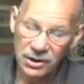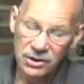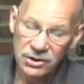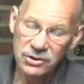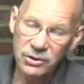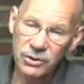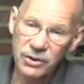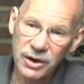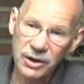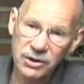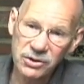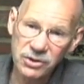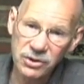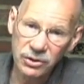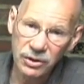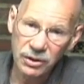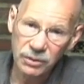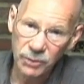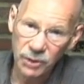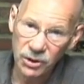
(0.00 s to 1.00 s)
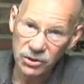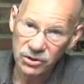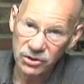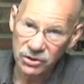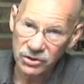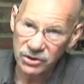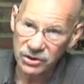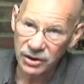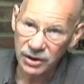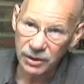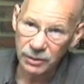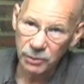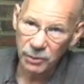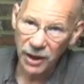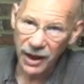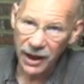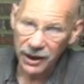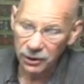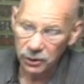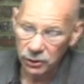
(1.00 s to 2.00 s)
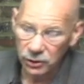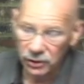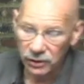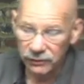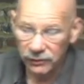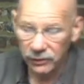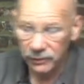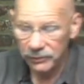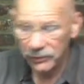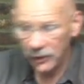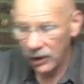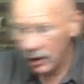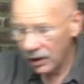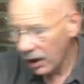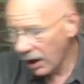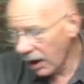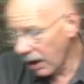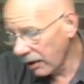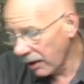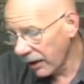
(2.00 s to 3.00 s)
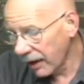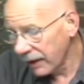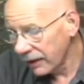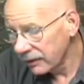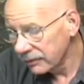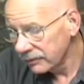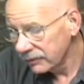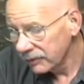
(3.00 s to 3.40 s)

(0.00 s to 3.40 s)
So there's your commercial City Block Louisville. All right.